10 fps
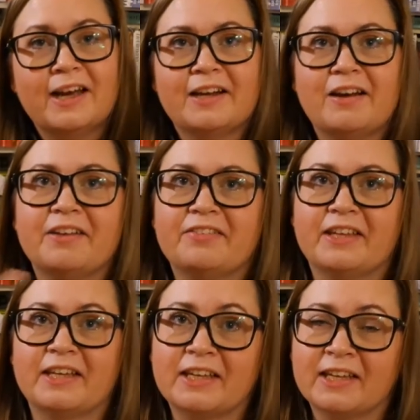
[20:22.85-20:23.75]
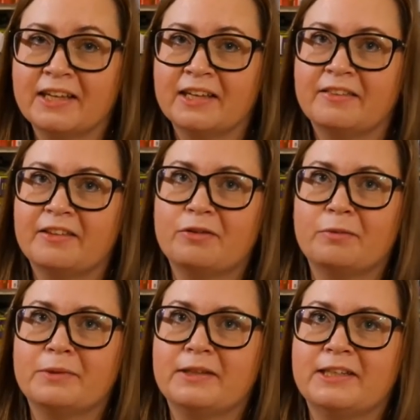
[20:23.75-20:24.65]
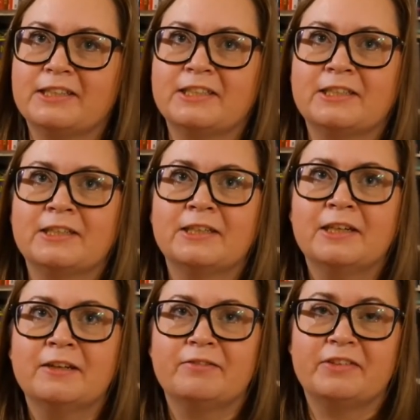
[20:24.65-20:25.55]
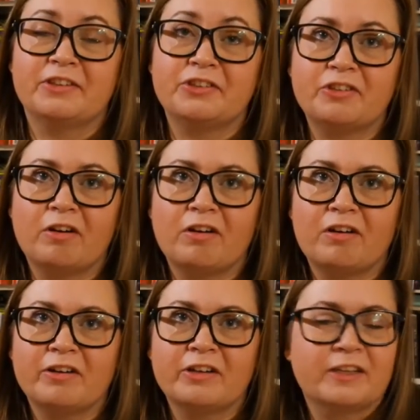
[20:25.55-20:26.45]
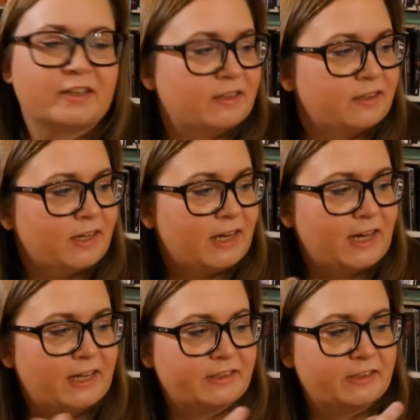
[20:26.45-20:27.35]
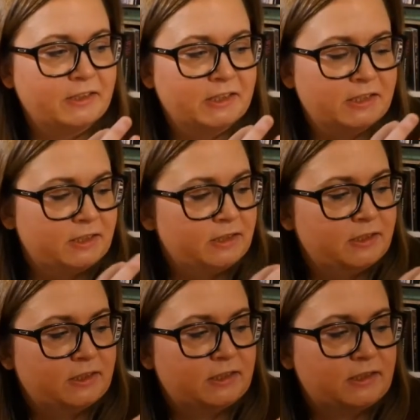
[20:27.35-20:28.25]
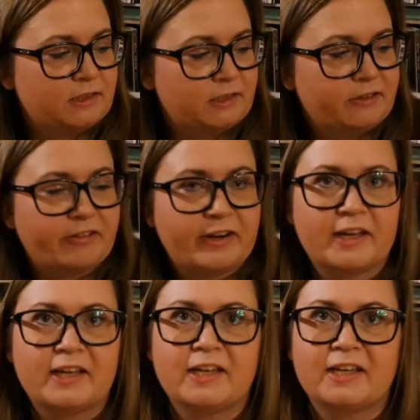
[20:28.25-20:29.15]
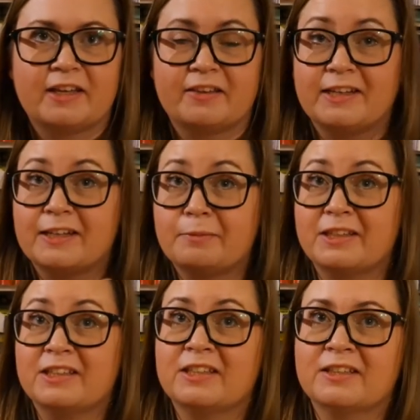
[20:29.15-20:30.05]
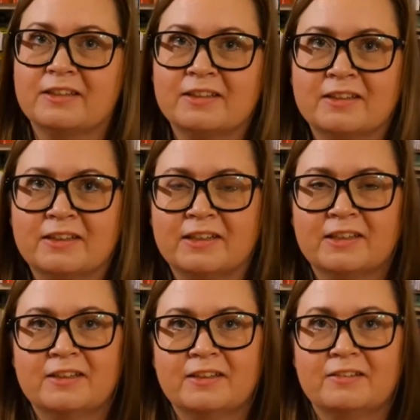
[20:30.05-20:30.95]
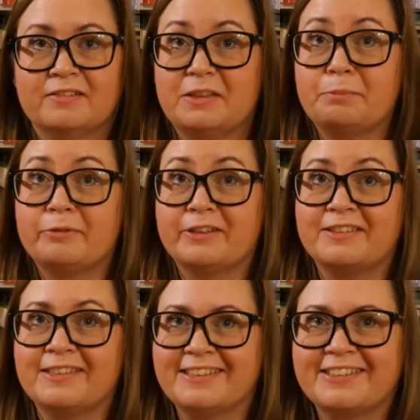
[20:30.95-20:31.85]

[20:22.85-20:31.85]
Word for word: And I think the combination with the dark and uh, grey and a little bit depressing